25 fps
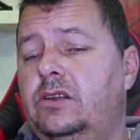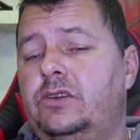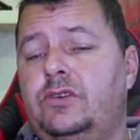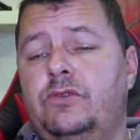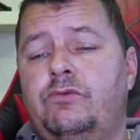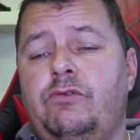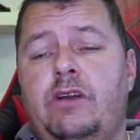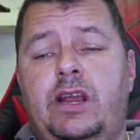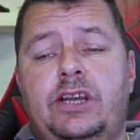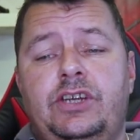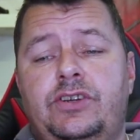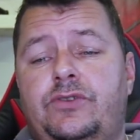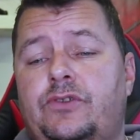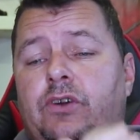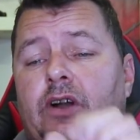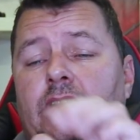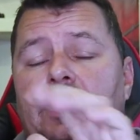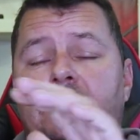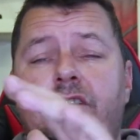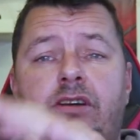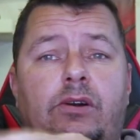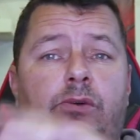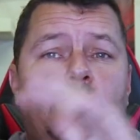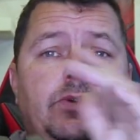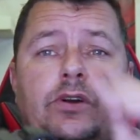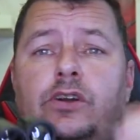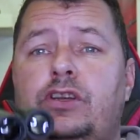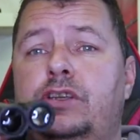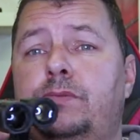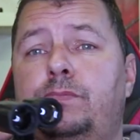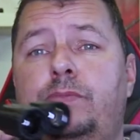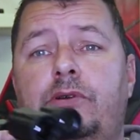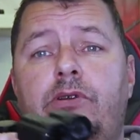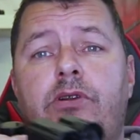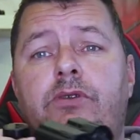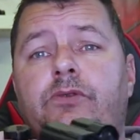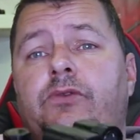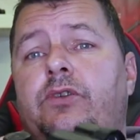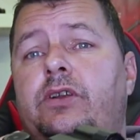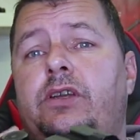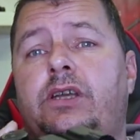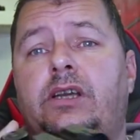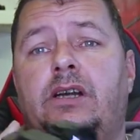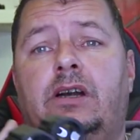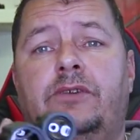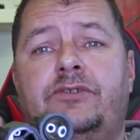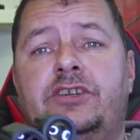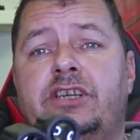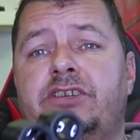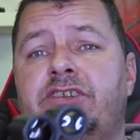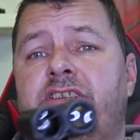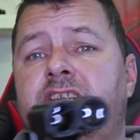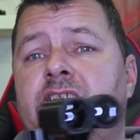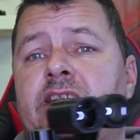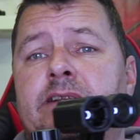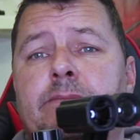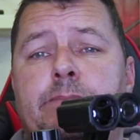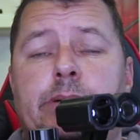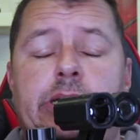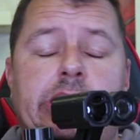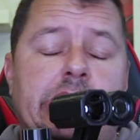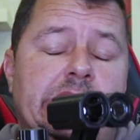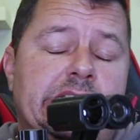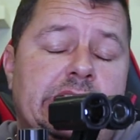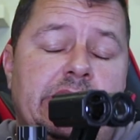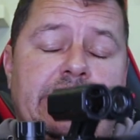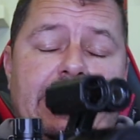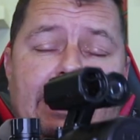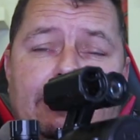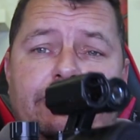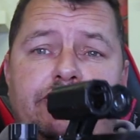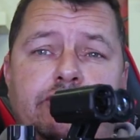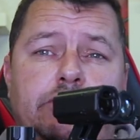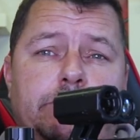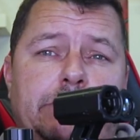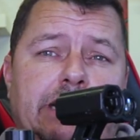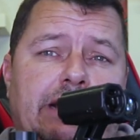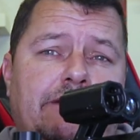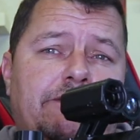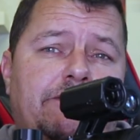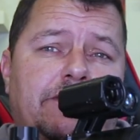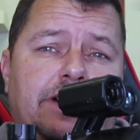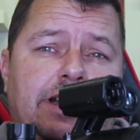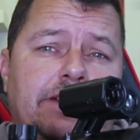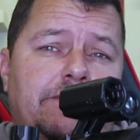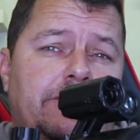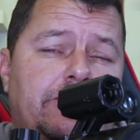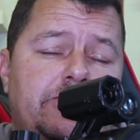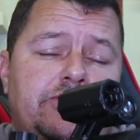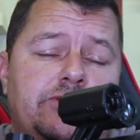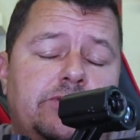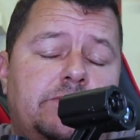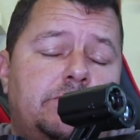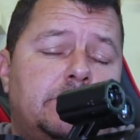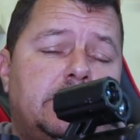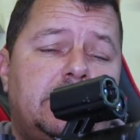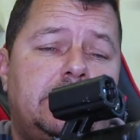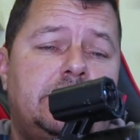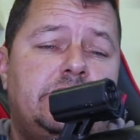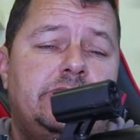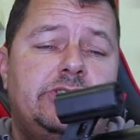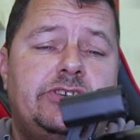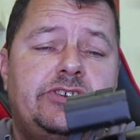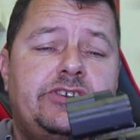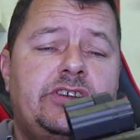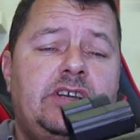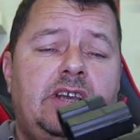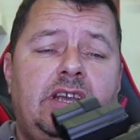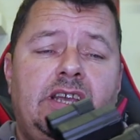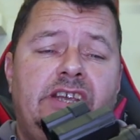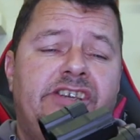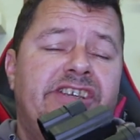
The rangefinder works beautifully. I've tested it personally out to about 500 meters.